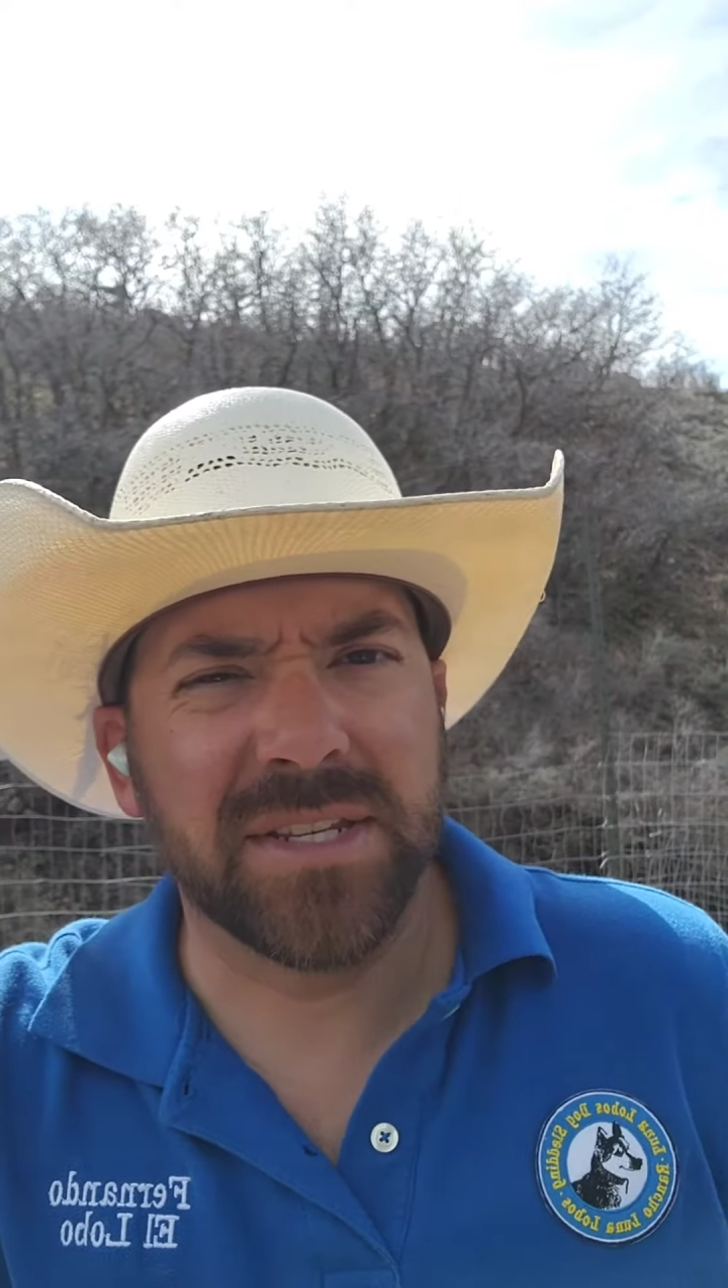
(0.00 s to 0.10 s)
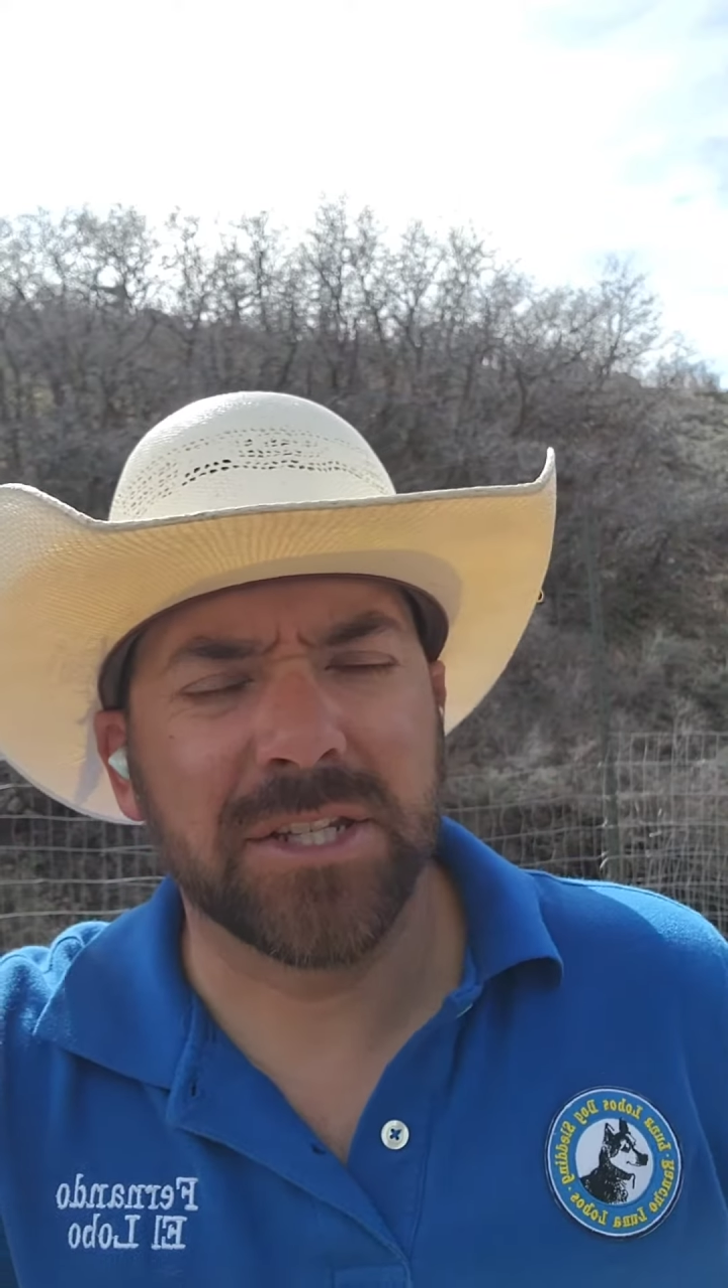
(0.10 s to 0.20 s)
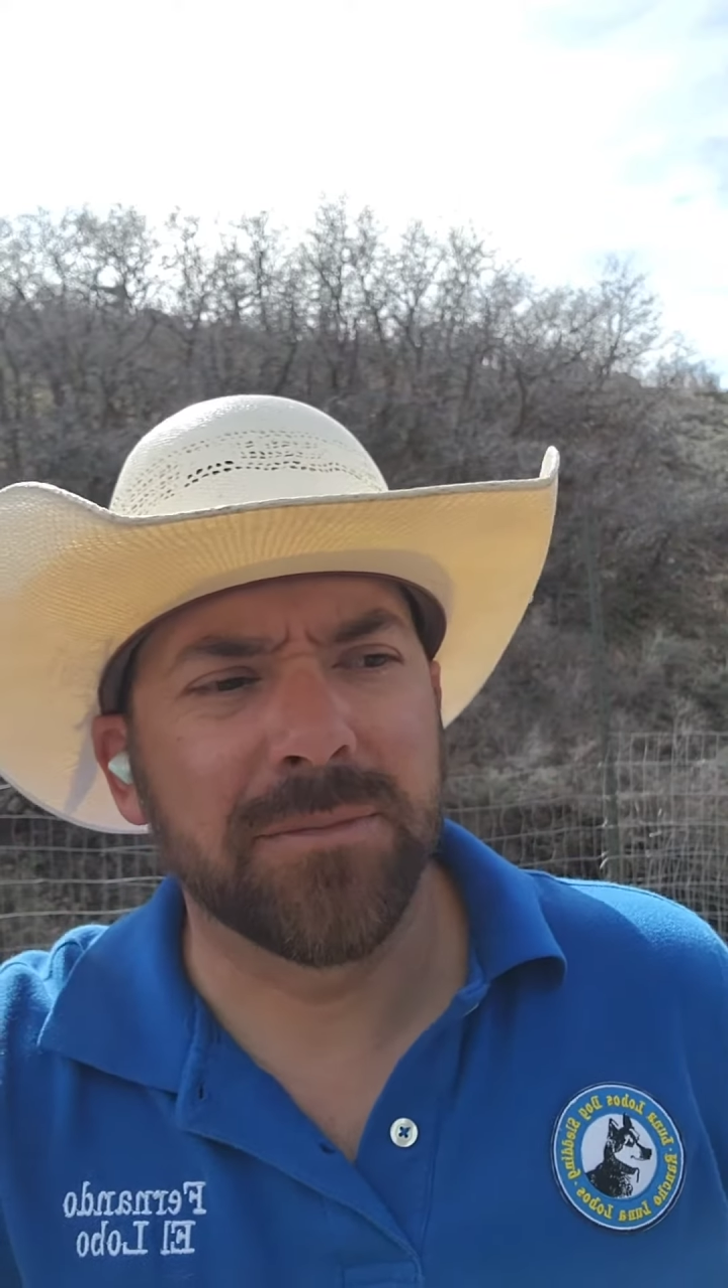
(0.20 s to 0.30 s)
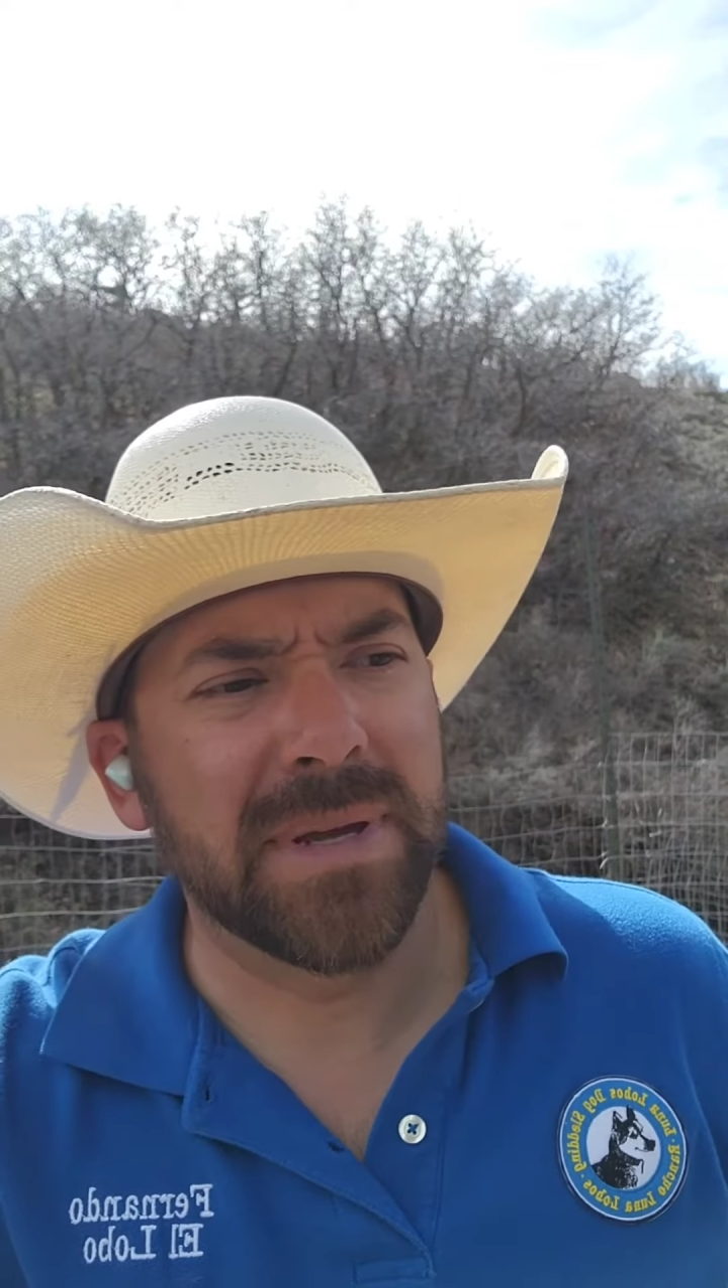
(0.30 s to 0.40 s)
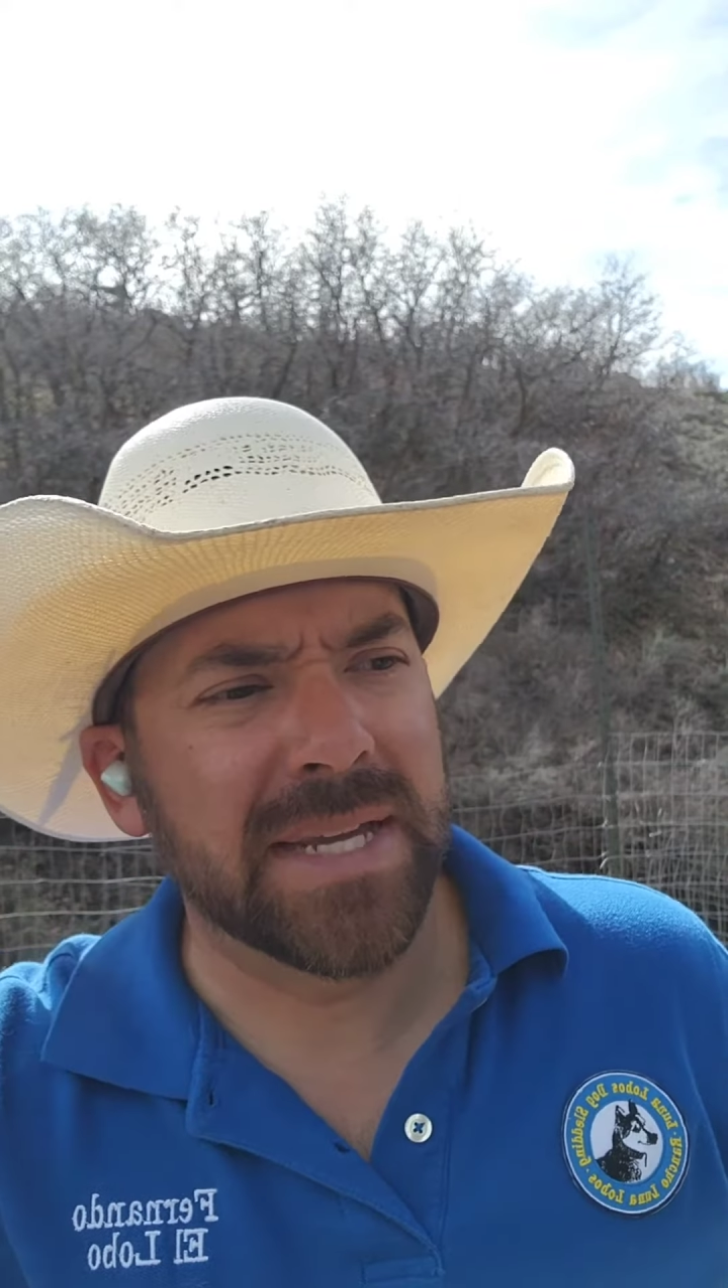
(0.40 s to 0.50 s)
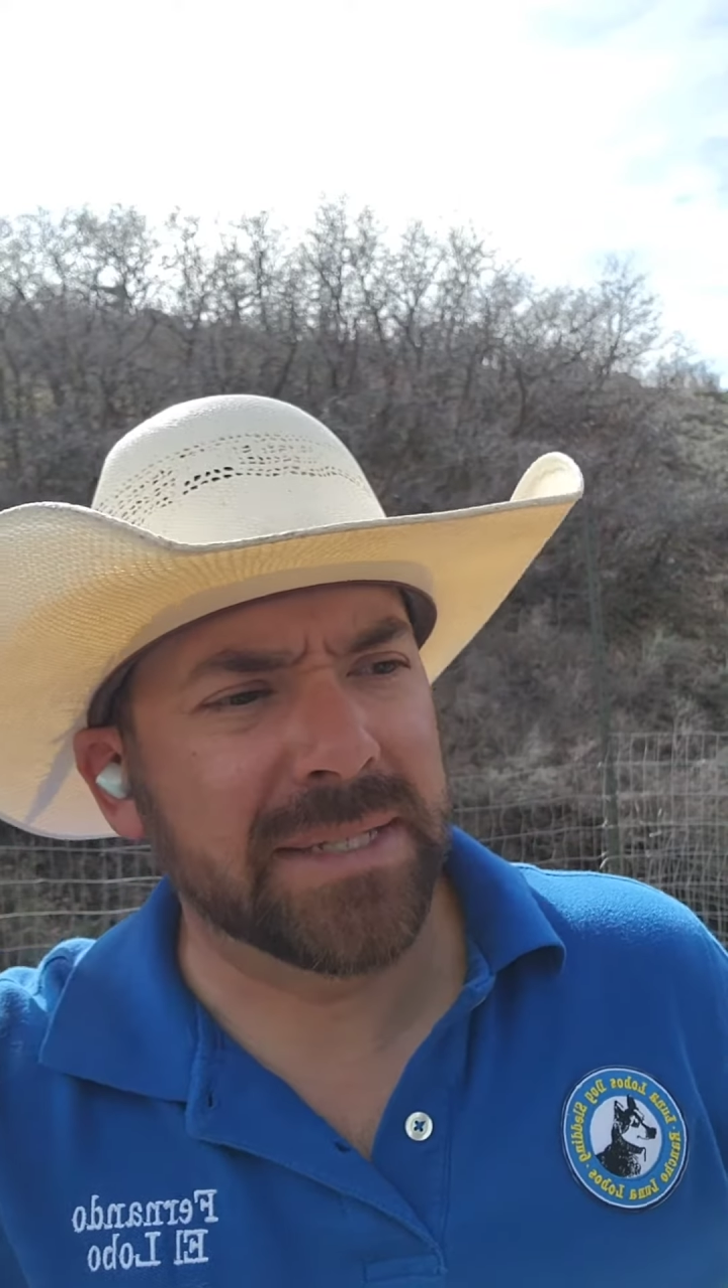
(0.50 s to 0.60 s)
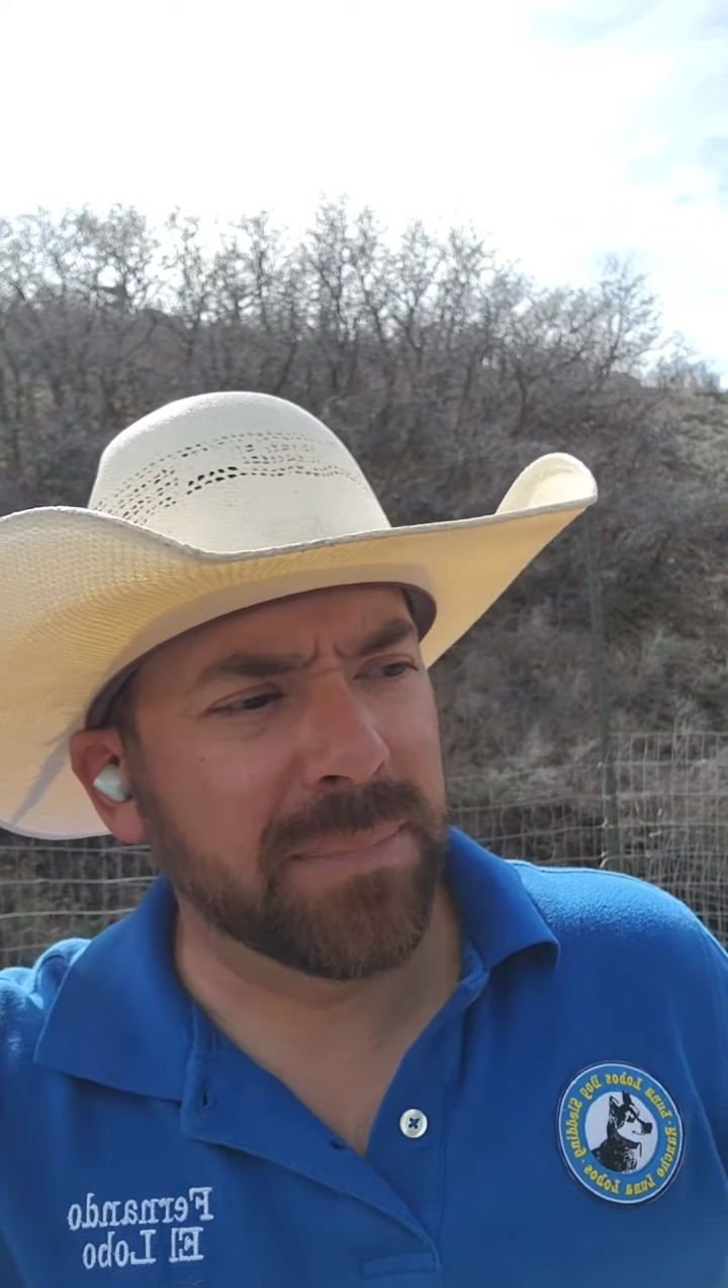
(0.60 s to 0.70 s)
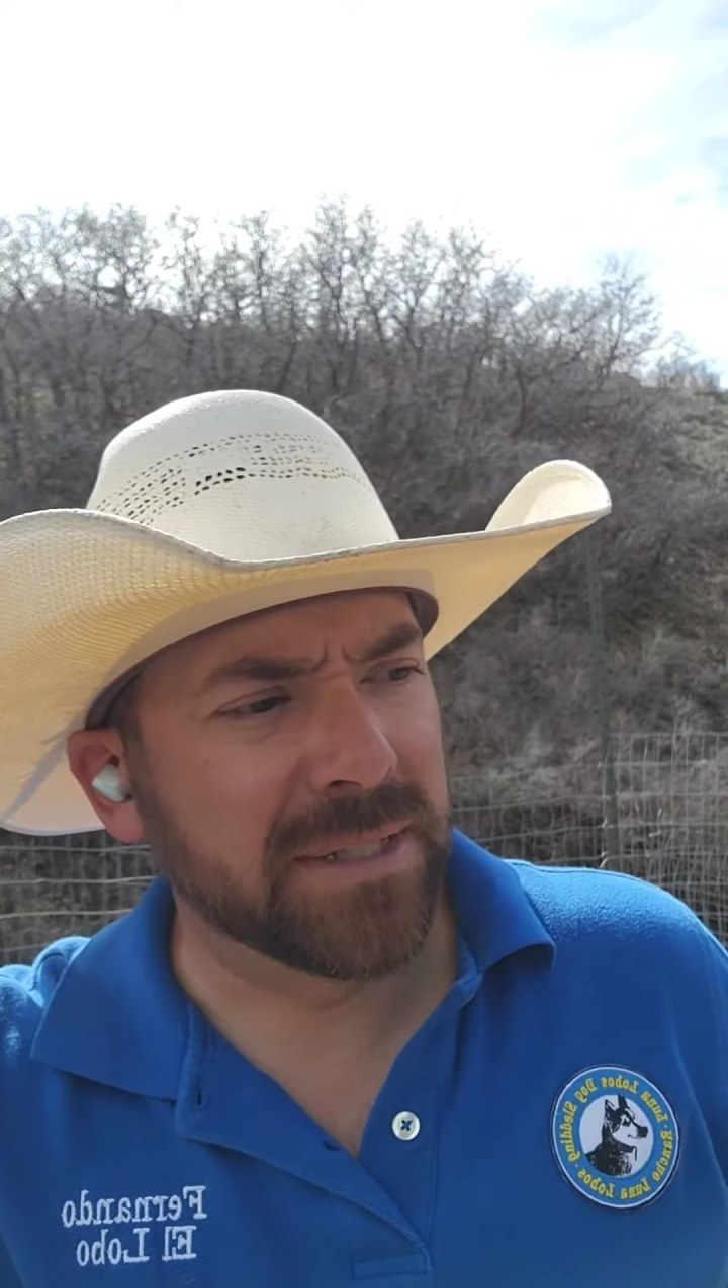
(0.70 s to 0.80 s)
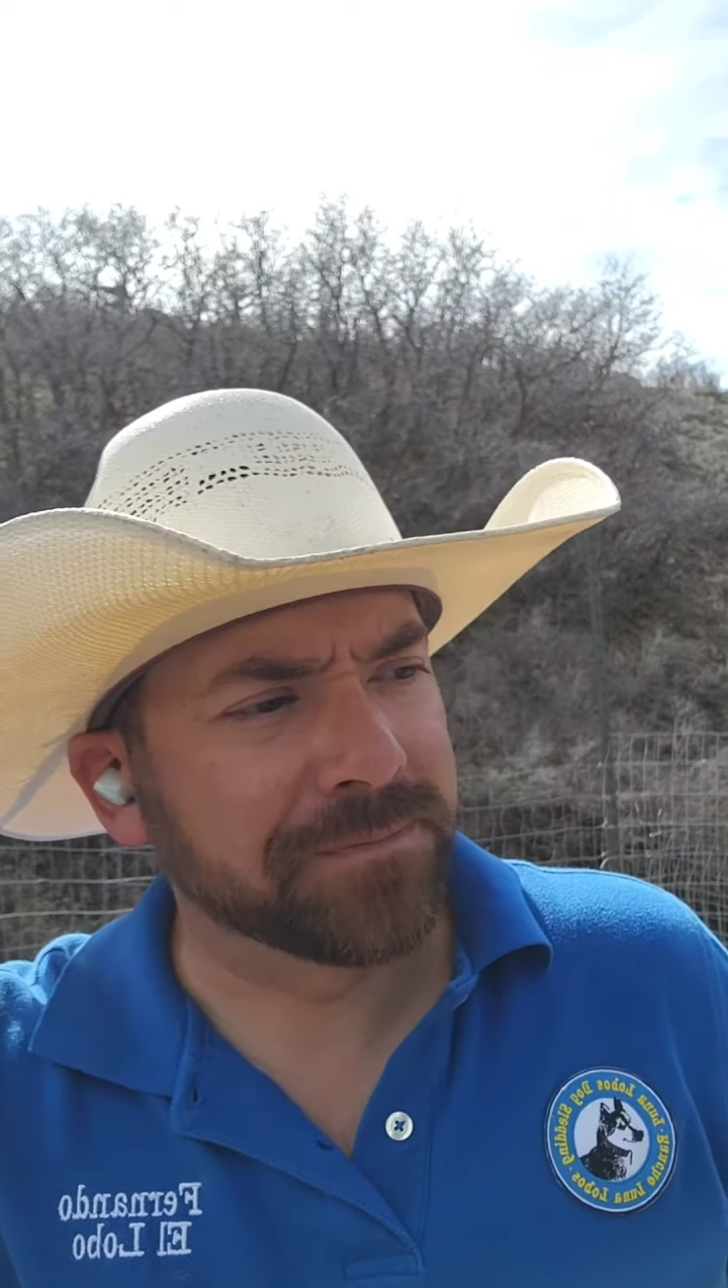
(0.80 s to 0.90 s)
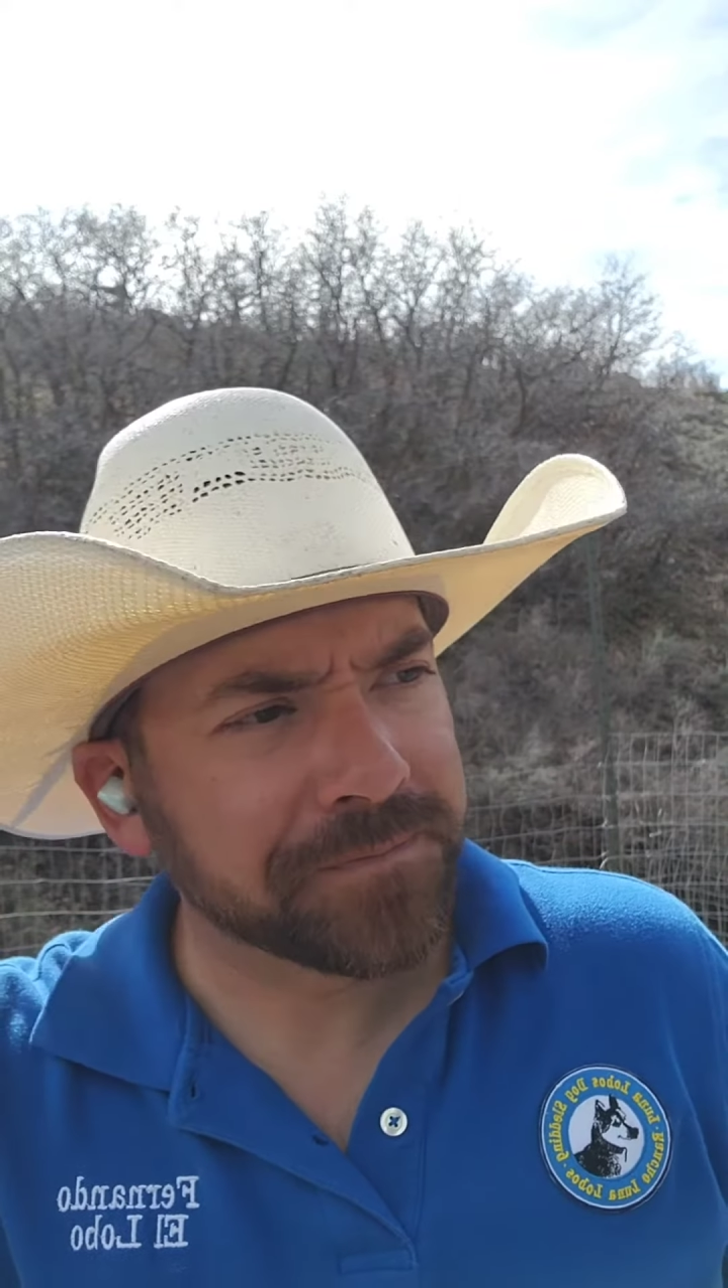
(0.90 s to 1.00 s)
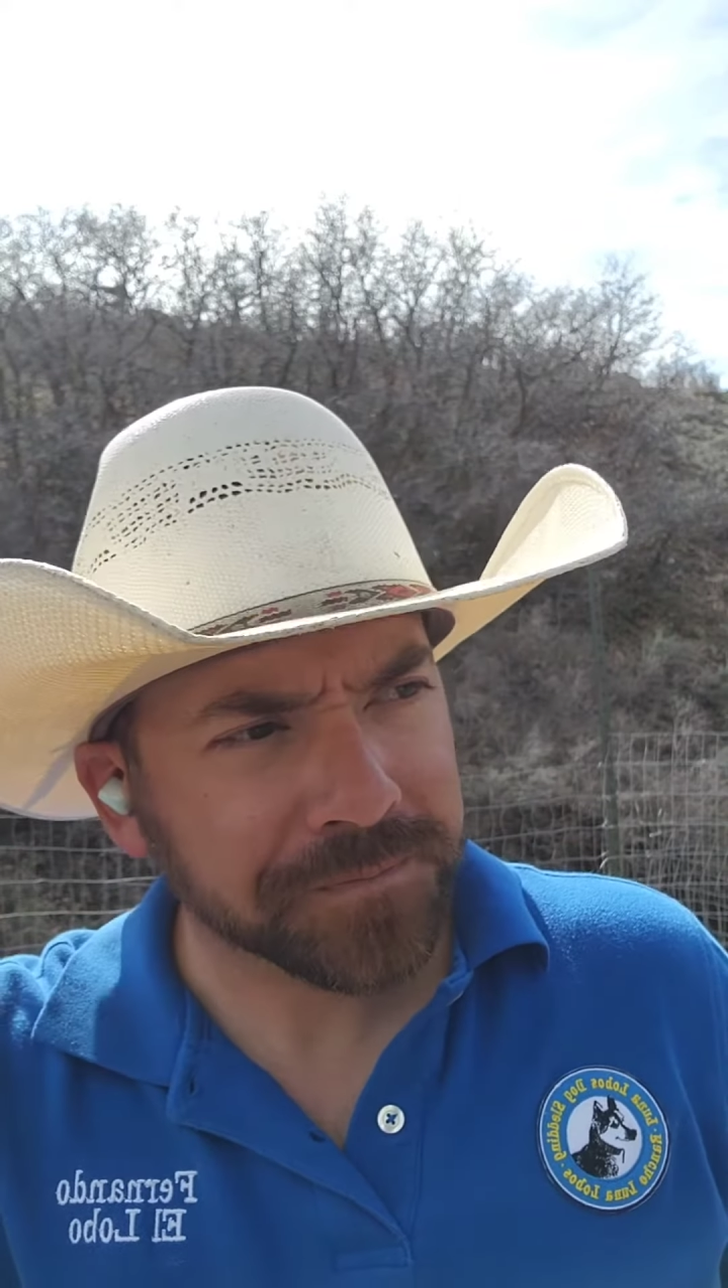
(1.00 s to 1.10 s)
such a mess but